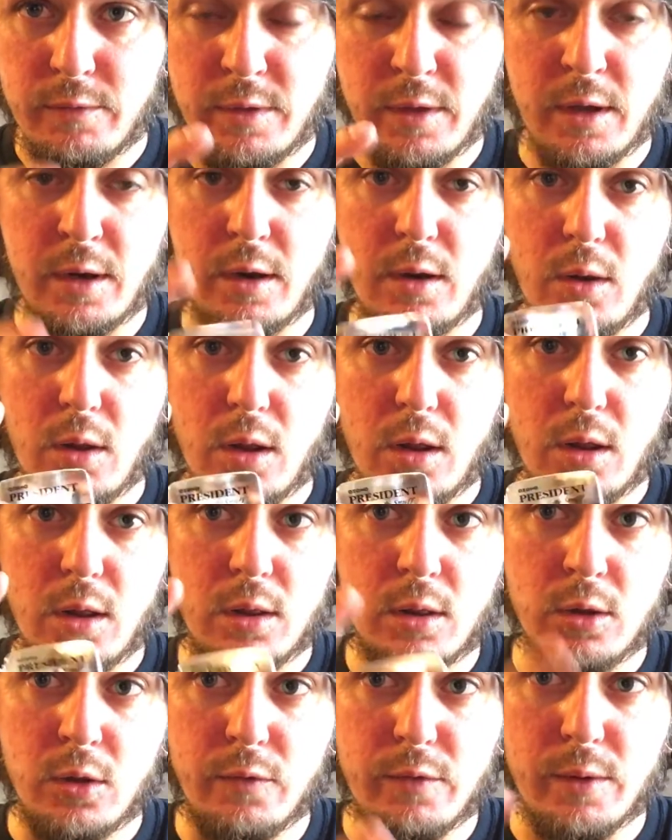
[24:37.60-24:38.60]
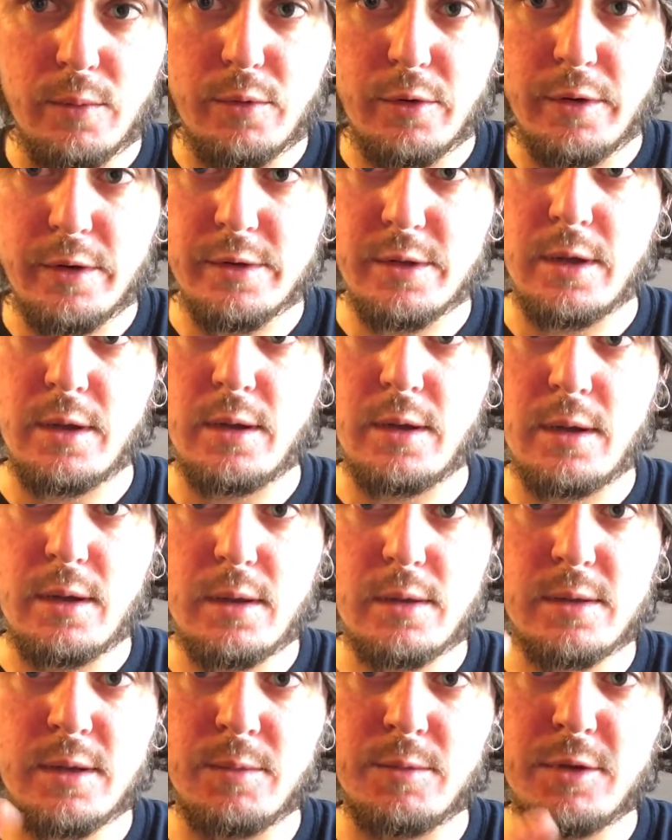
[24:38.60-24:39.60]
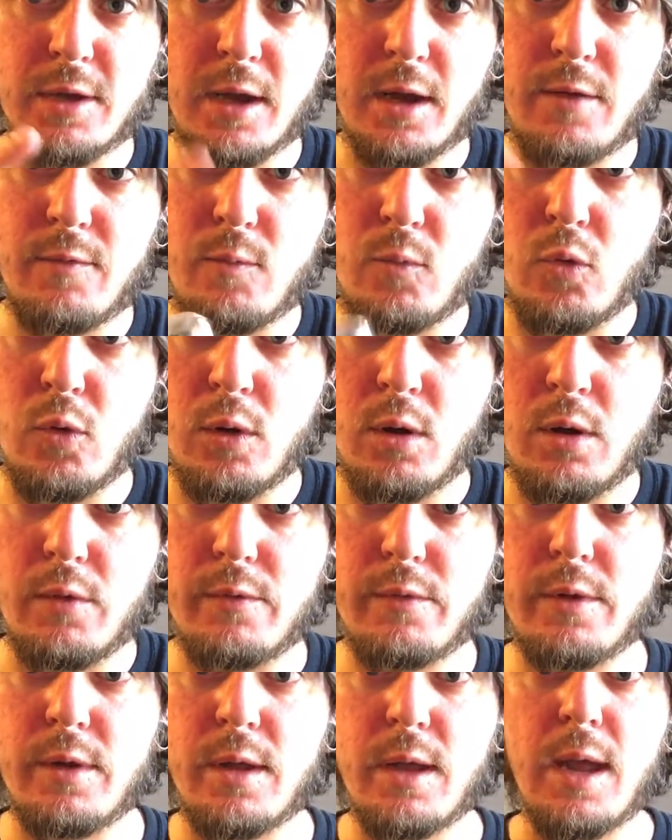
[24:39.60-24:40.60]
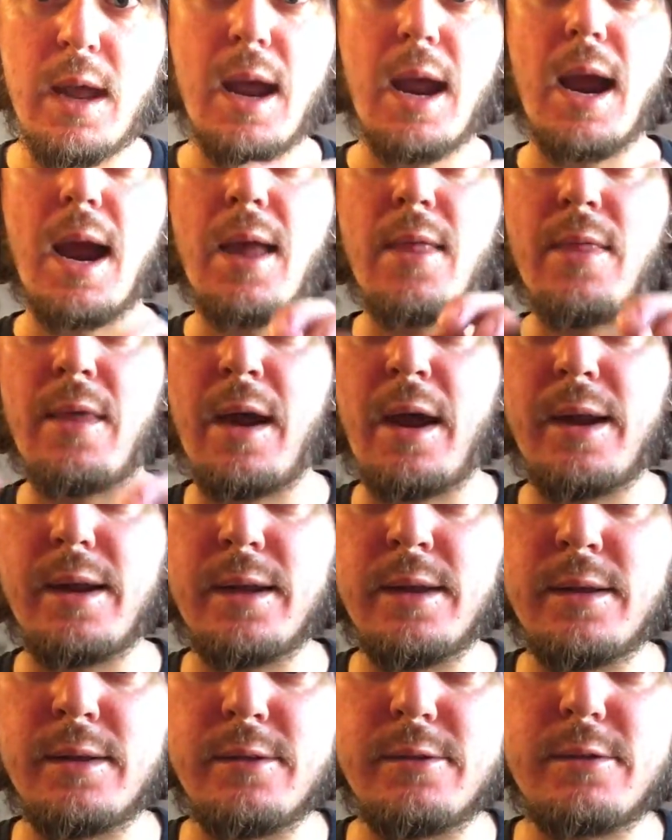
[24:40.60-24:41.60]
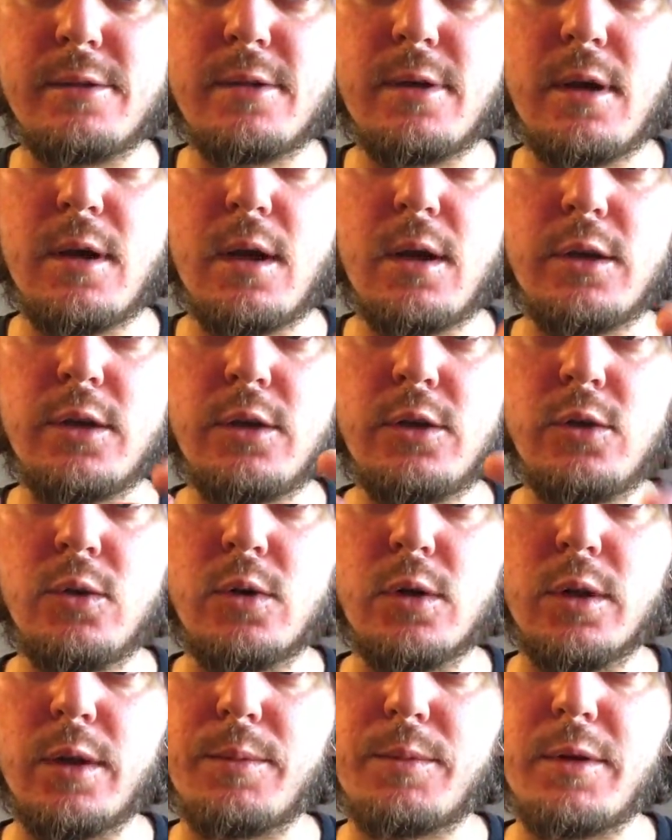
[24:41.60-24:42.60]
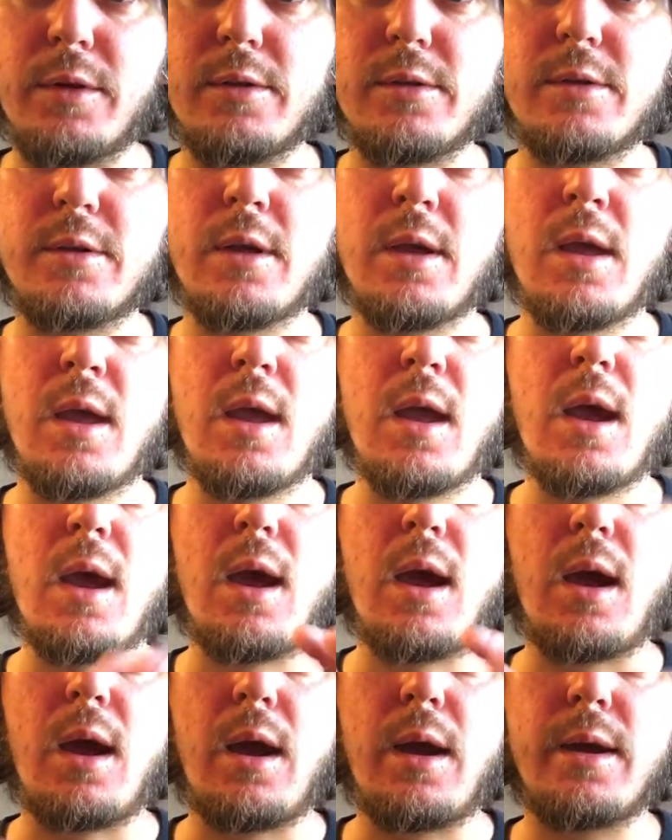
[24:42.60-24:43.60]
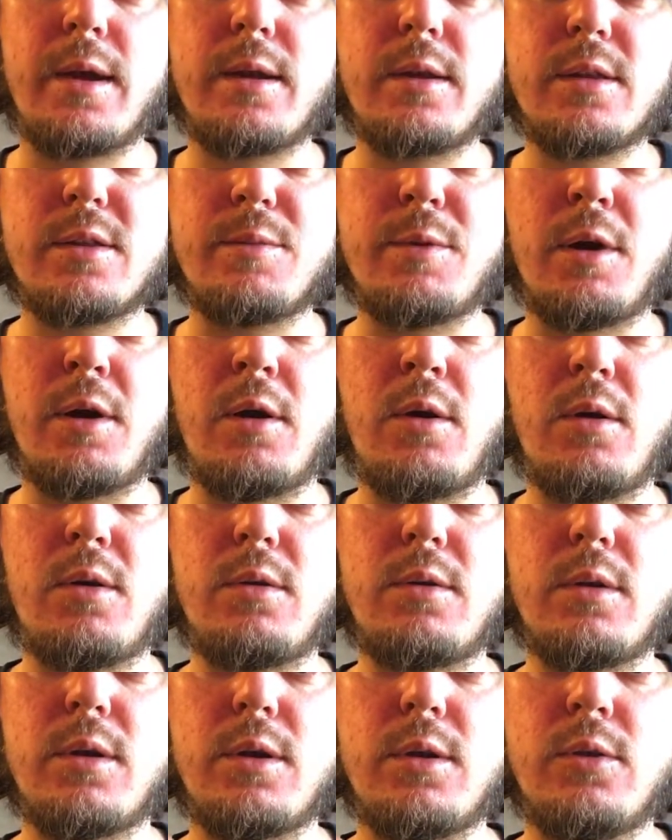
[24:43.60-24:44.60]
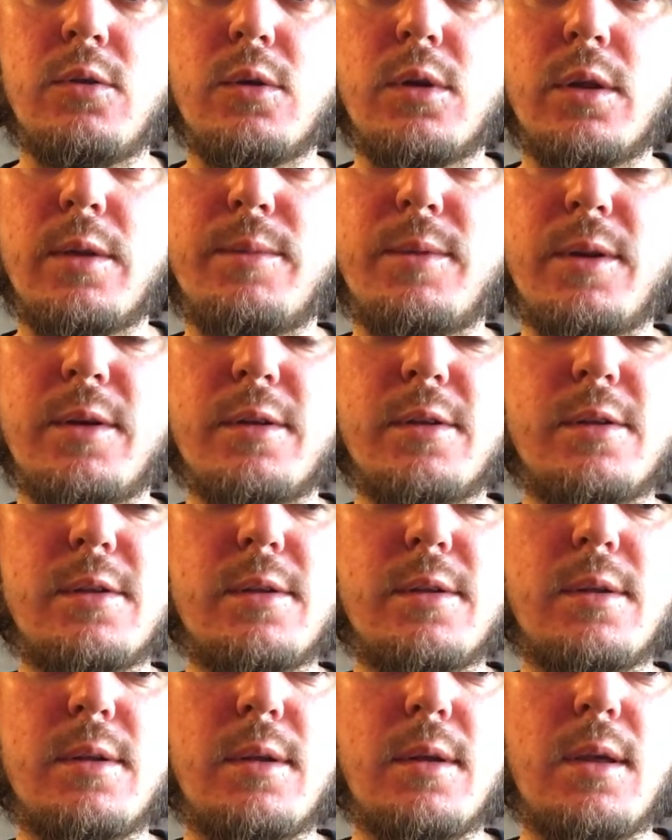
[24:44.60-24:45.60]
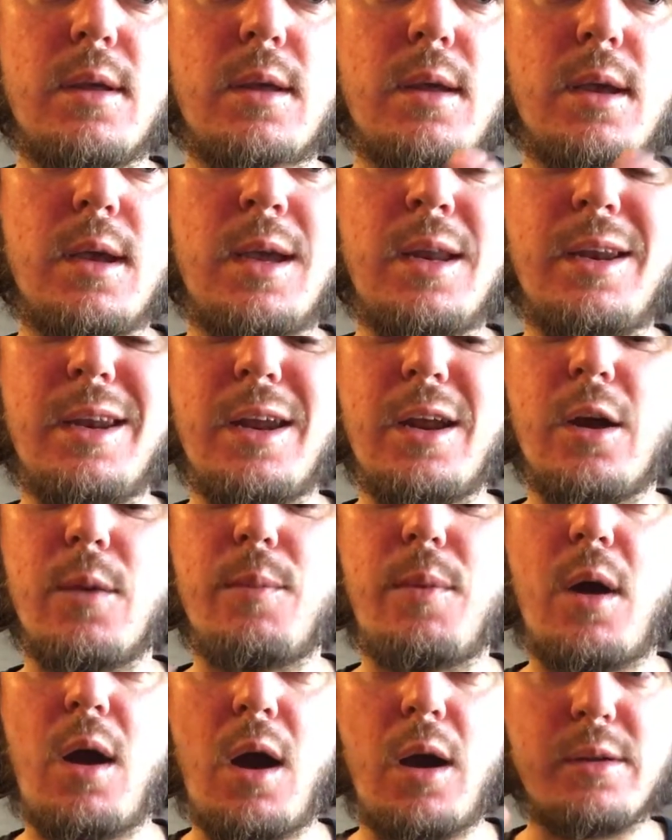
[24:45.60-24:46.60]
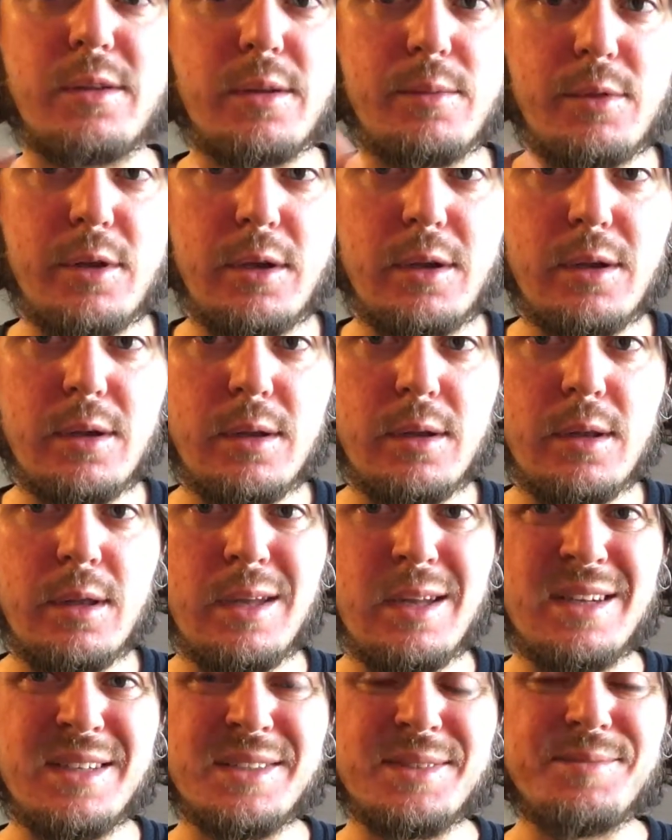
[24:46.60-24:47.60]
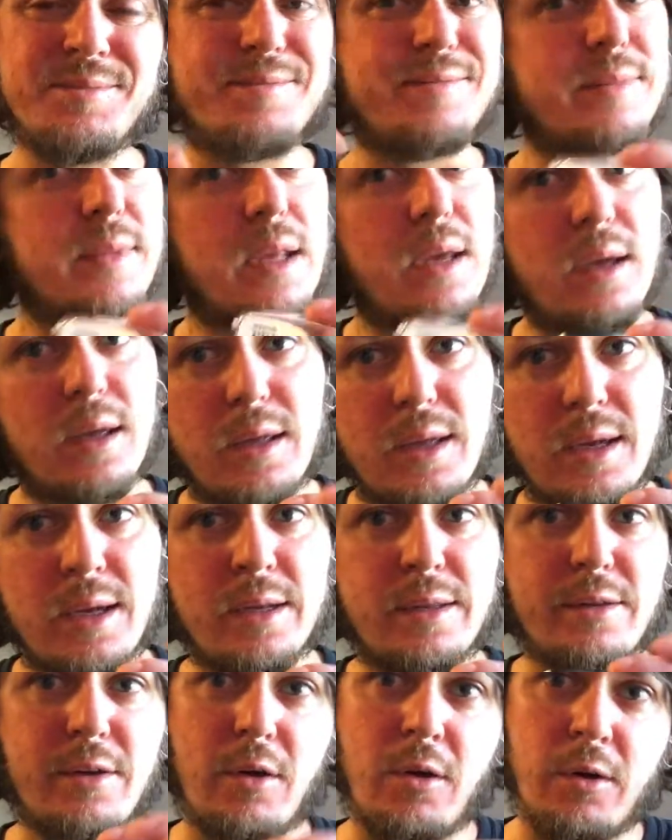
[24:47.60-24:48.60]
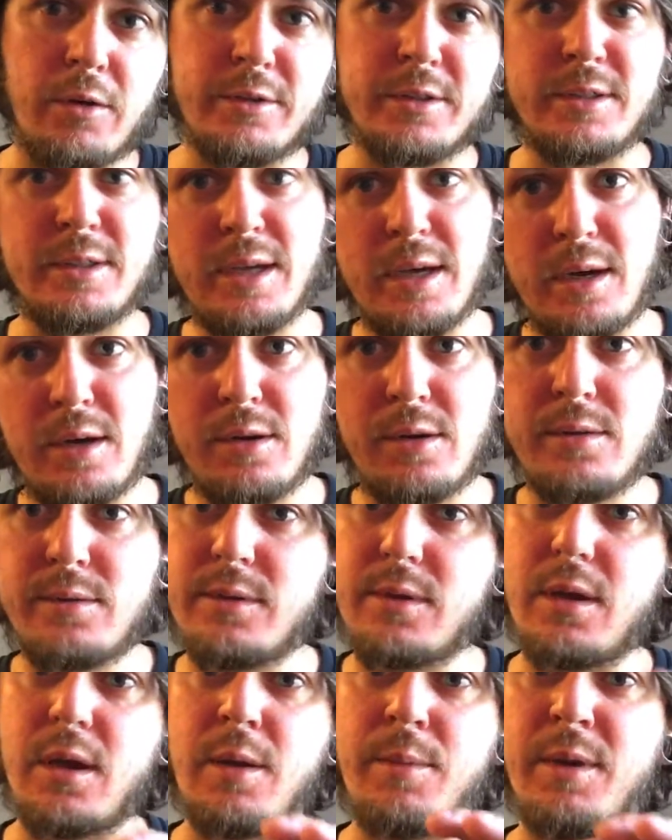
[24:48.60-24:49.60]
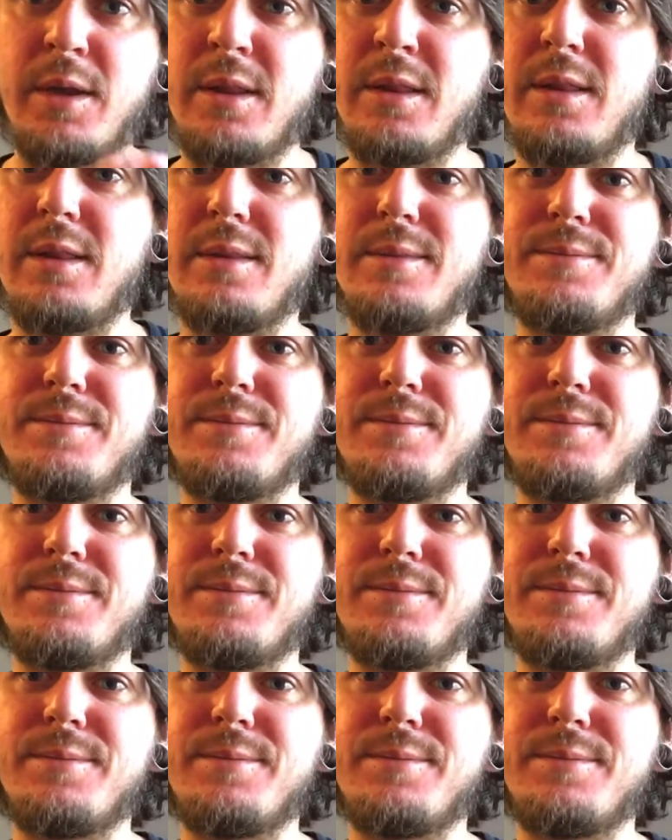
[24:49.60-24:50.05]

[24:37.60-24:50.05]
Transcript: that Löwen Prisa seems to have more of, and that is eucalyptus. I can smell eucalyptus in here, possibly. It's hard to tell. I mean,